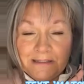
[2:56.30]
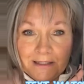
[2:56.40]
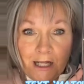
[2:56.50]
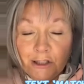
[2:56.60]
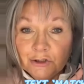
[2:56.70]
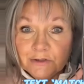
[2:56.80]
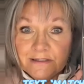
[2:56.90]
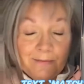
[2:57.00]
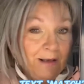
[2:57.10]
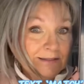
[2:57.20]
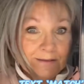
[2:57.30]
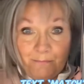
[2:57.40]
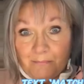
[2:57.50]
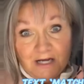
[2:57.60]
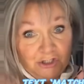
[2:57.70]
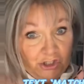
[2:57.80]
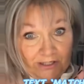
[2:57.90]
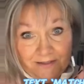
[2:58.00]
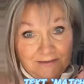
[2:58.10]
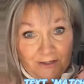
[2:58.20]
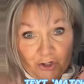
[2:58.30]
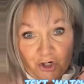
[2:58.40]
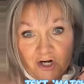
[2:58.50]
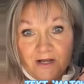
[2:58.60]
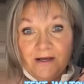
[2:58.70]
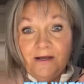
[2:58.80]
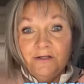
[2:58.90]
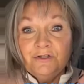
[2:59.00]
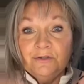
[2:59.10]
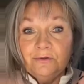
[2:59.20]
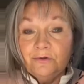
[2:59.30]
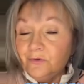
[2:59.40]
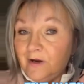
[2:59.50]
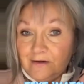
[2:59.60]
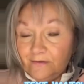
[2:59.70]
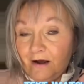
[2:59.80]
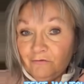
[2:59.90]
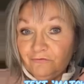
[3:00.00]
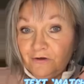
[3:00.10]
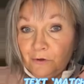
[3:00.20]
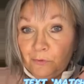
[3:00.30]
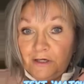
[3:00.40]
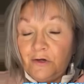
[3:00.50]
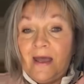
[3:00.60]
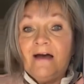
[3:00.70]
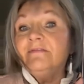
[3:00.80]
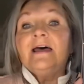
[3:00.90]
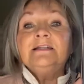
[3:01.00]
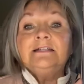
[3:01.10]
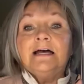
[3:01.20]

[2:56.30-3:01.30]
them into colors. It makes it much easier to create an outfit when you have